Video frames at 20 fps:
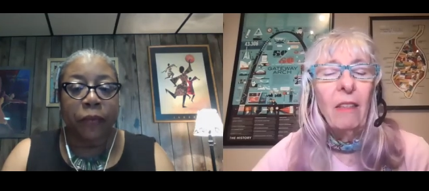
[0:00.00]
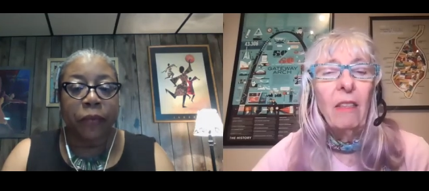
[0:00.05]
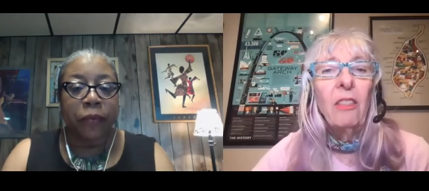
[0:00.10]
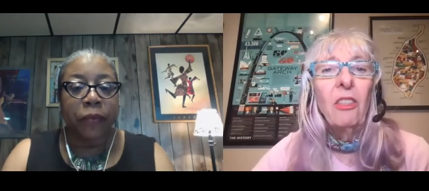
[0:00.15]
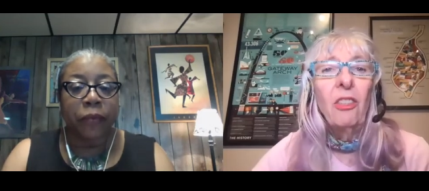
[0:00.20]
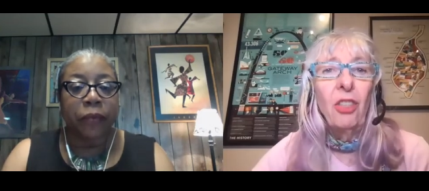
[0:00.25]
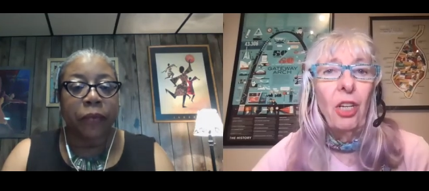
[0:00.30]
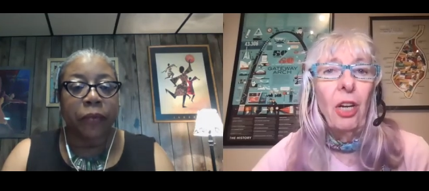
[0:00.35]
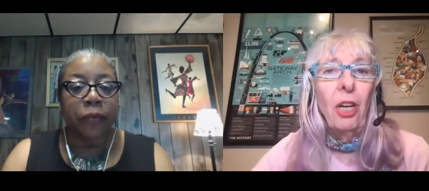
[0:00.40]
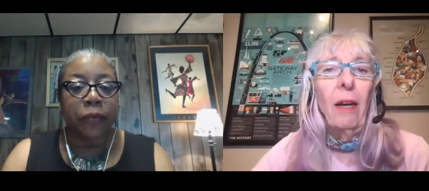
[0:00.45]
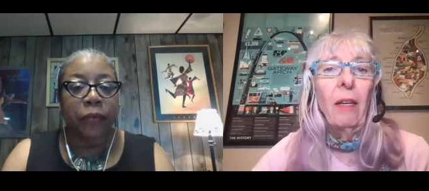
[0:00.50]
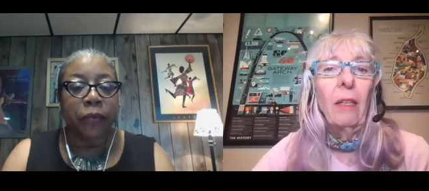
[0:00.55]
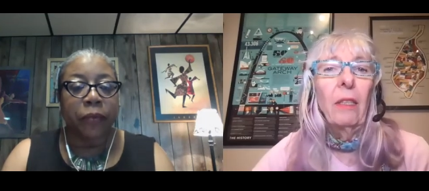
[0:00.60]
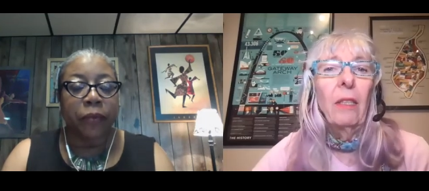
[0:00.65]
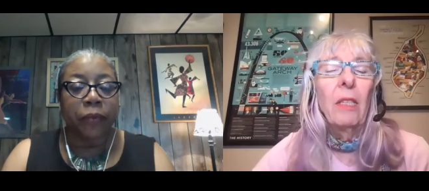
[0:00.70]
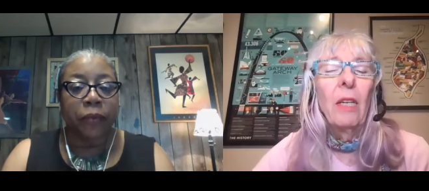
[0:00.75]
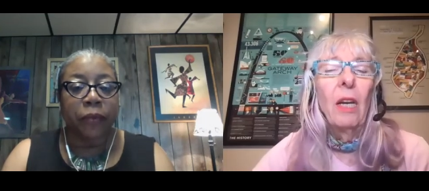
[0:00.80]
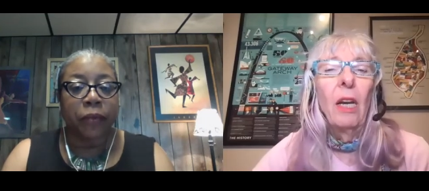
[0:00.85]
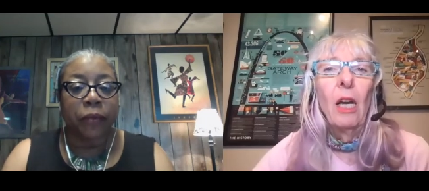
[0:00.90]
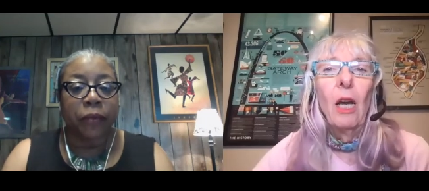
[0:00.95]
Speaker 1: the
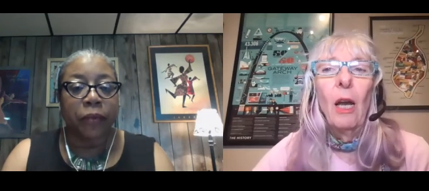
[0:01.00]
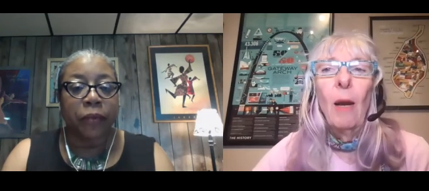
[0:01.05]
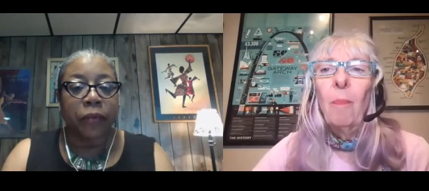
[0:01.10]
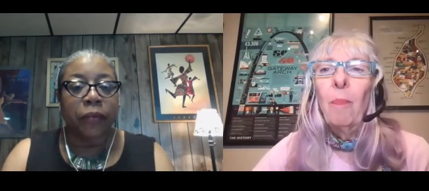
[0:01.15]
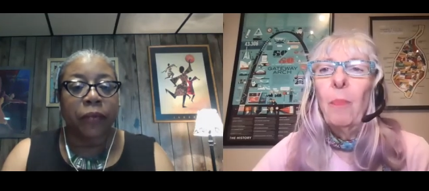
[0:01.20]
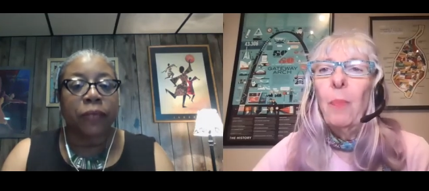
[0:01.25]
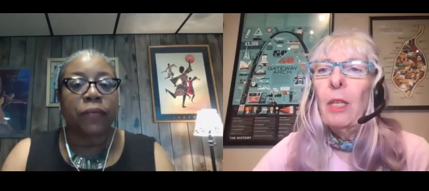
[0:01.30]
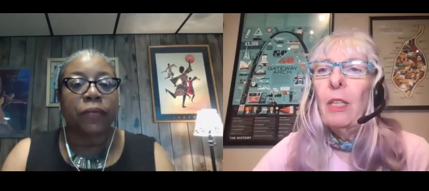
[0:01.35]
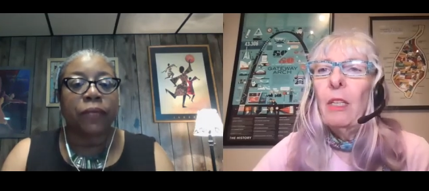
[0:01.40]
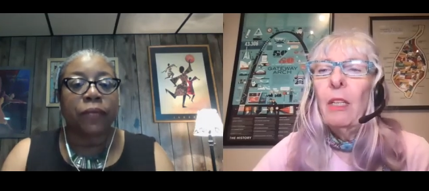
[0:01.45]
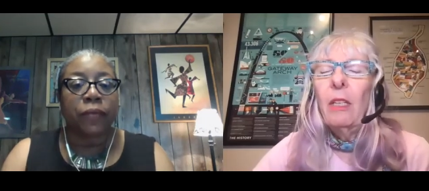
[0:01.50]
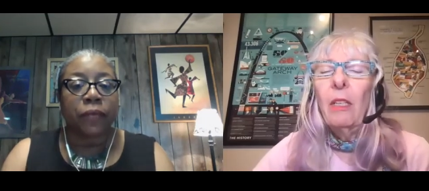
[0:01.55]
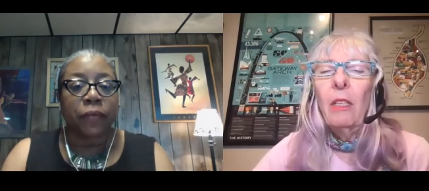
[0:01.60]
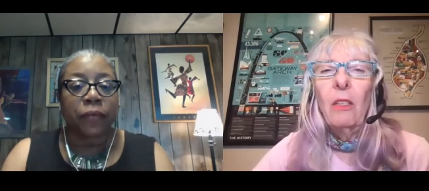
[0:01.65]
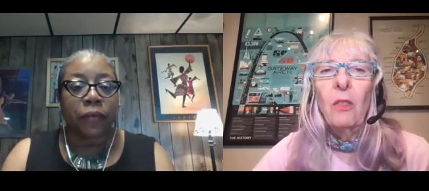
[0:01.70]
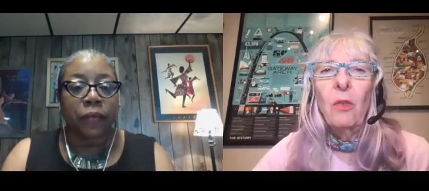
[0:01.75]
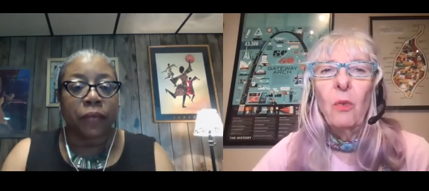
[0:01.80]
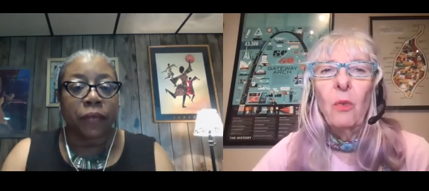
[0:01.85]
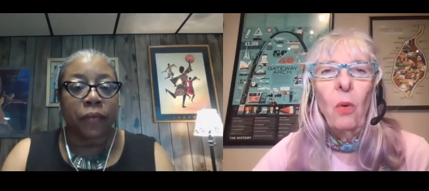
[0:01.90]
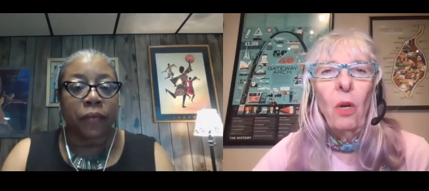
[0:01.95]
checks
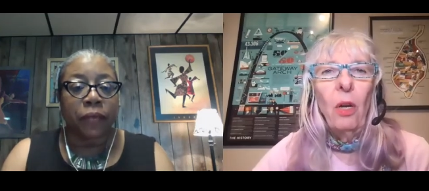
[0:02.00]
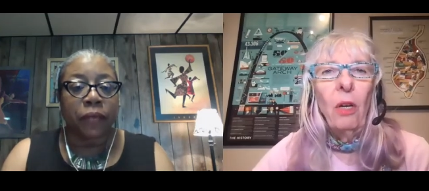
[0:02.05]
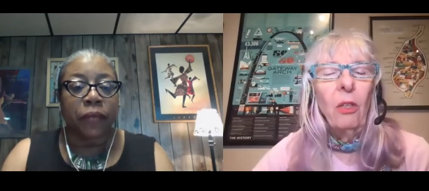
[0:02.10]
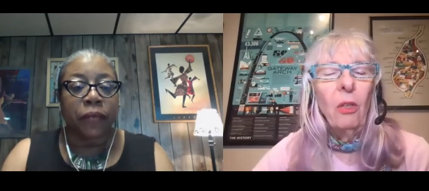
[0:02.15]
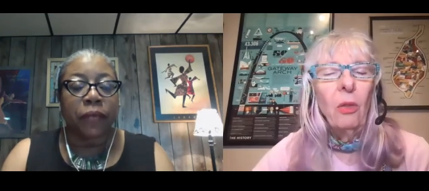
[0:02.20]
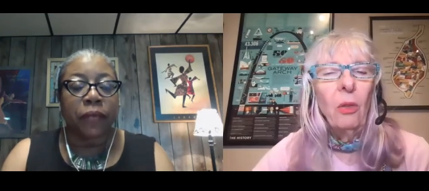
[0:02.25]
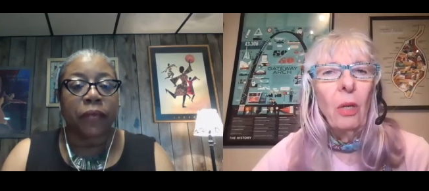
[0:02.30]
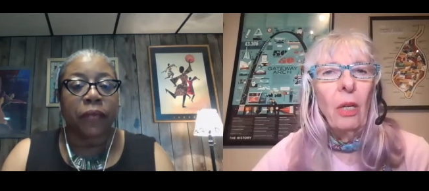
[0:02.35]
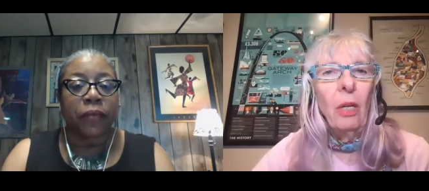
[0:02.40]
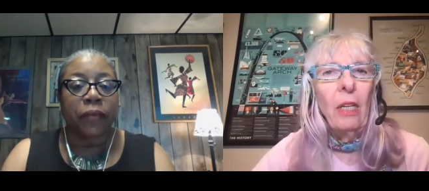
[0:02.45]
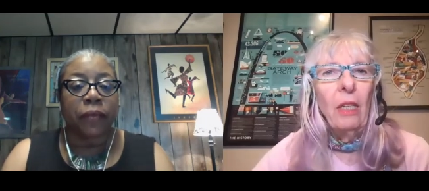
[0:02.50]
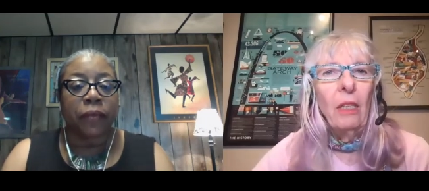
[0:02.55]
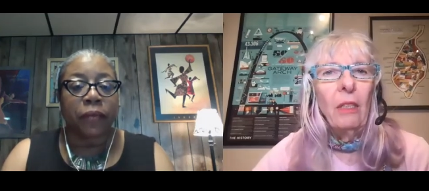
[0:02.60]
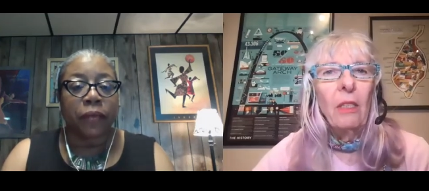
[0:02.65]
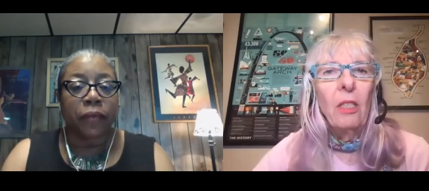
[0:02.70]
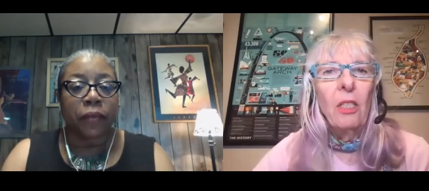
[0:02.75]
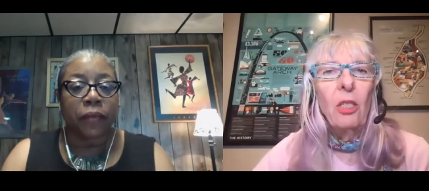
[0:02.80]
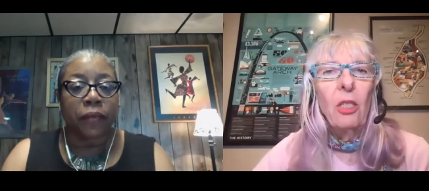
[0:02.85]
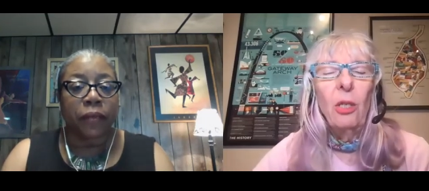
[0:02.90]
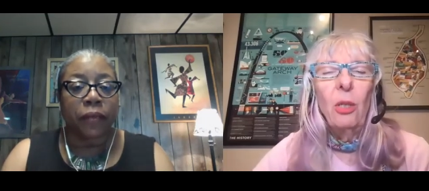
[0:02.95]
because whether
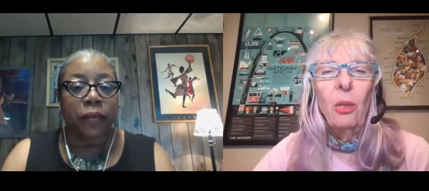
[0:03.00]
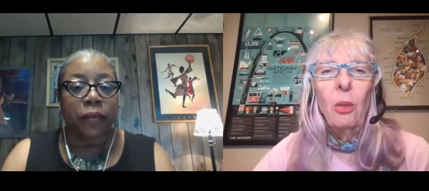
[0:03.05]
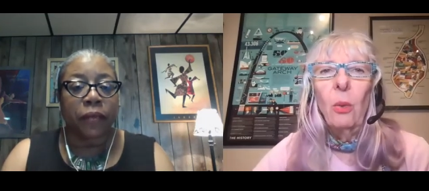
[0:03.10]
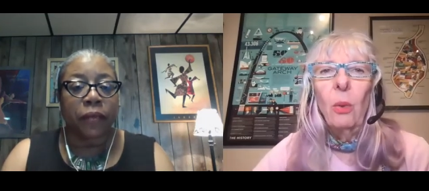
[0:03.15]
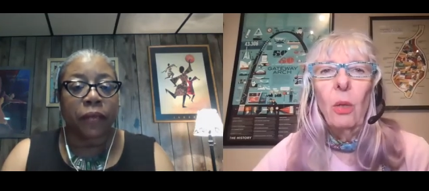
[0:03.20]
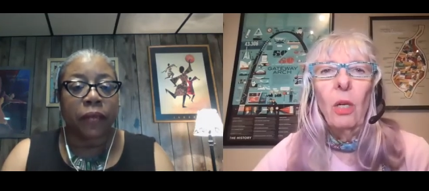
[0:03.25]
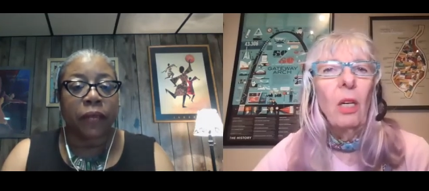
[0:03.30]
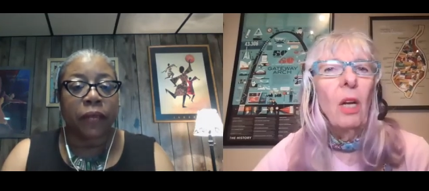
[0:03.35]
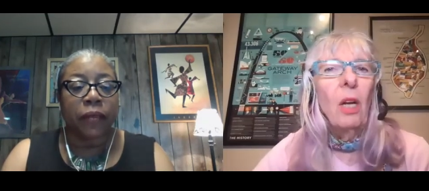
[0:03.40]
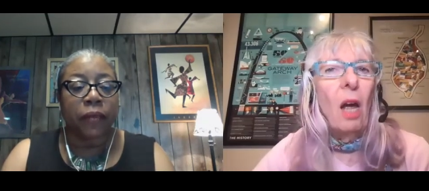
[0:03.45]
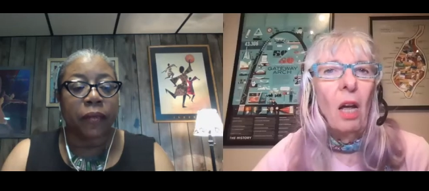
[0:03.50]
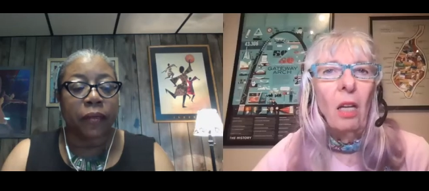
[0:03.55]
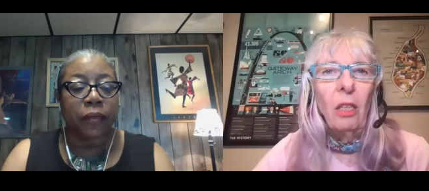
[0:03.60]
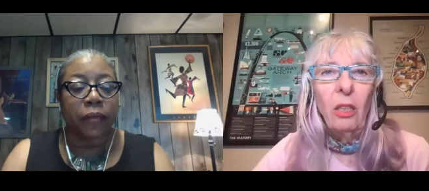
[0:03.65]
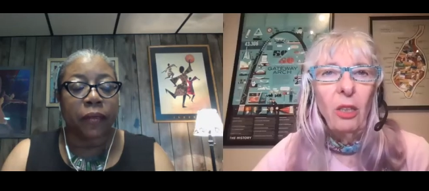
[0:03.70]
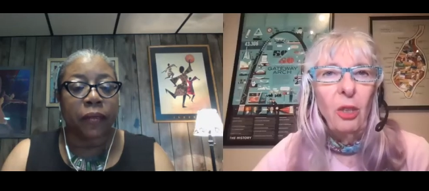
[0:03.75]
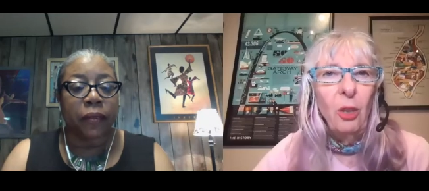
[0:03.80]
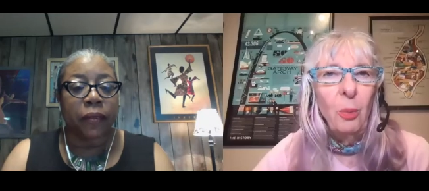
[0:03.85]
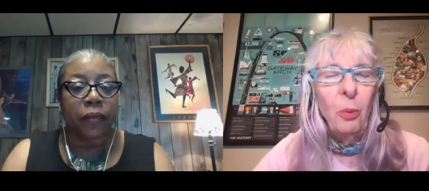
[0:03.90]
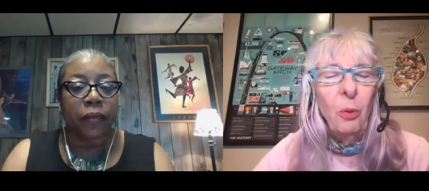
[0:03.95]
it's to a
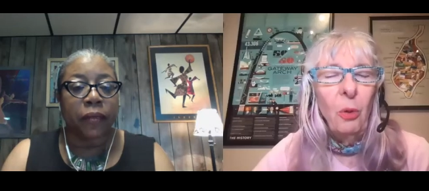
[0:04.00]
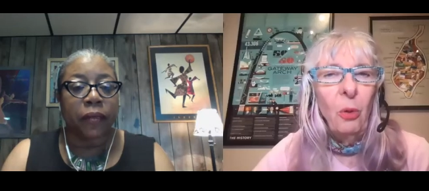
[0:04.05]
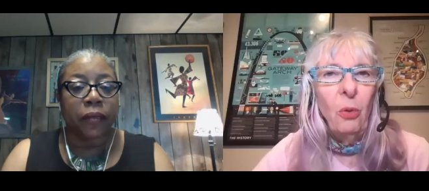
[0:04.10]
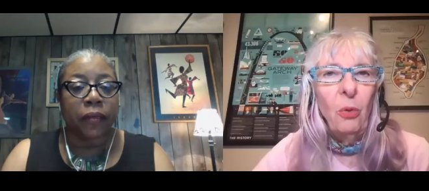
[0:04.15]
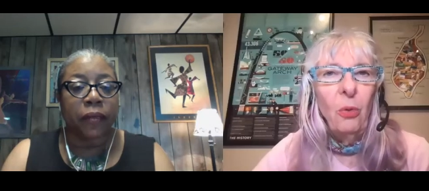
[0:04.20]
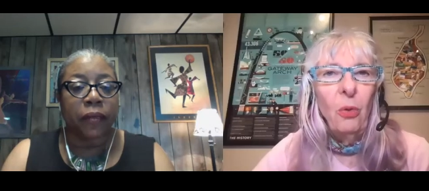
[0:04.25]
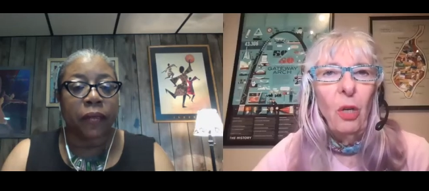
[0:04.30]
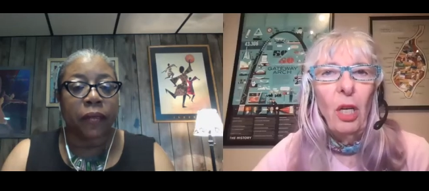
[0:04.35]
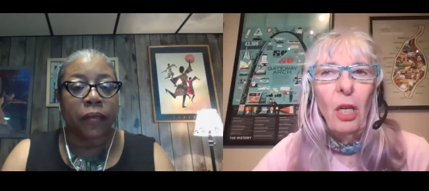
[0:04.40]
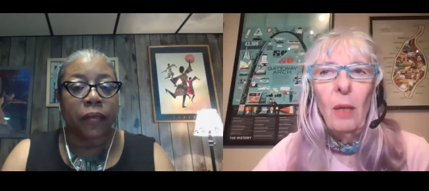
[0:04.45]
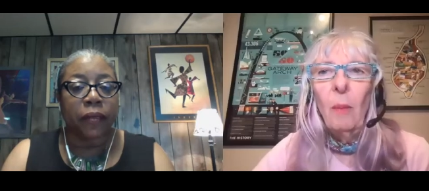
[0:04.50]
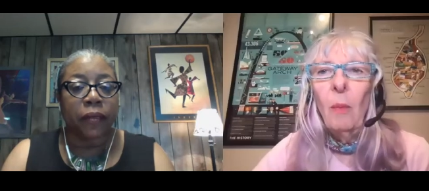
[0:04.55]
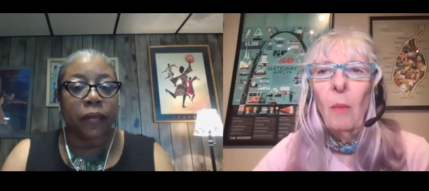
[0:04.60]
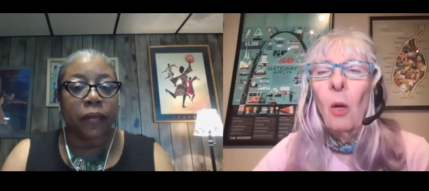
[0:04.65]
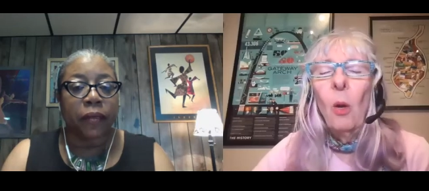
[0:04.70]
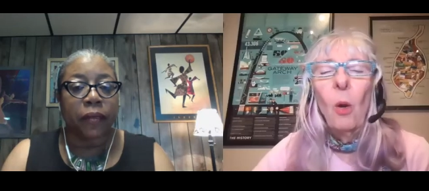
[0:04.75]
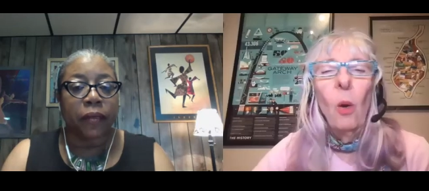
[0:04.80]
college program